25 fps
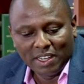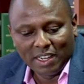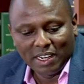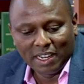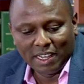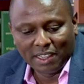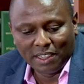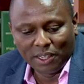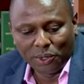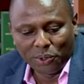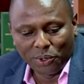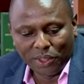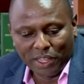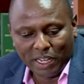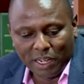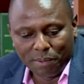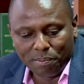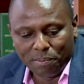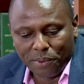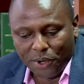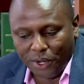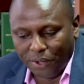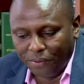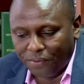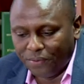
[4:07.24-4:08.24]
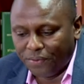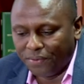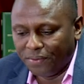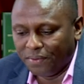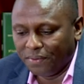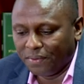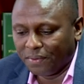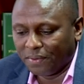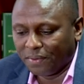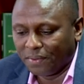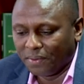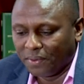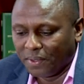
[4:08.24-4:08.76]
I think with that brief,
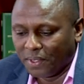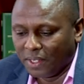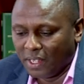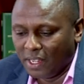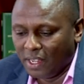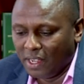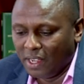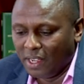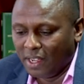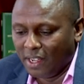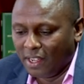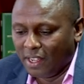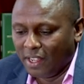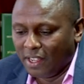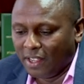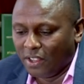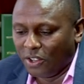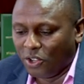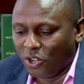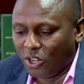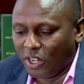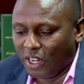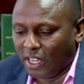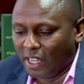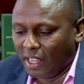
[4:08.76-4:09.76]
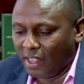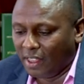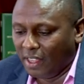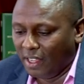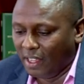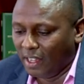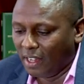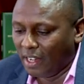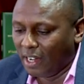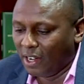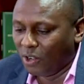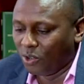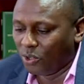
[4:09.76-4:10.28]
the only other
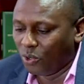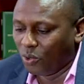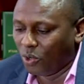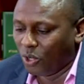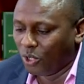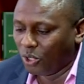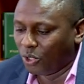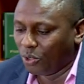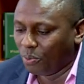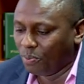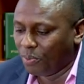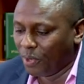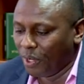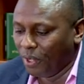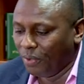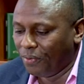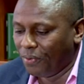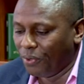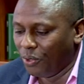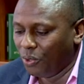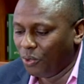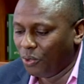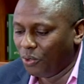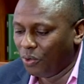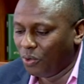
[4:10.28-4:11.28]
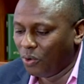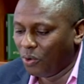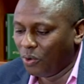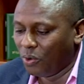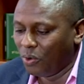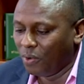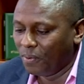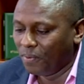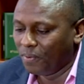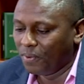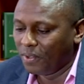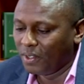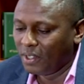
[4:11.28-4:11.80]
thing I would want to brief you
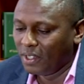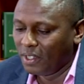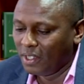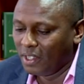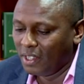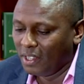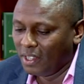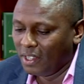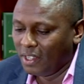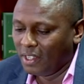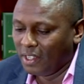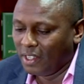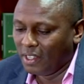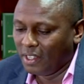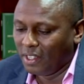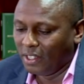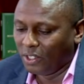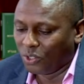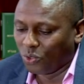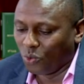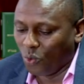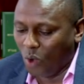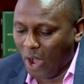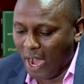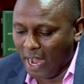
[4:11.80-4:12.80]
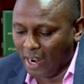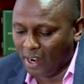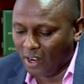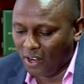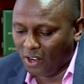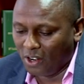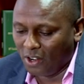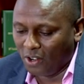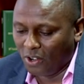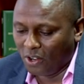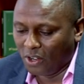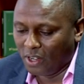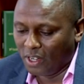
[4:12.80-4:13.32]
is
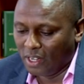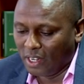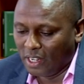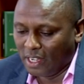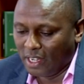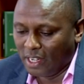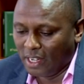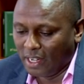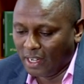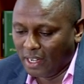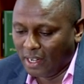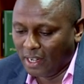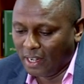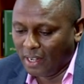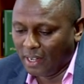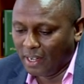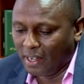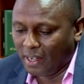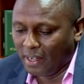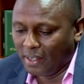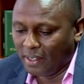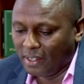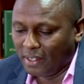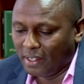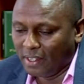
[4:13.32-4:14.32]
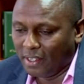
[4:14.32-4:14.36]
one on uh,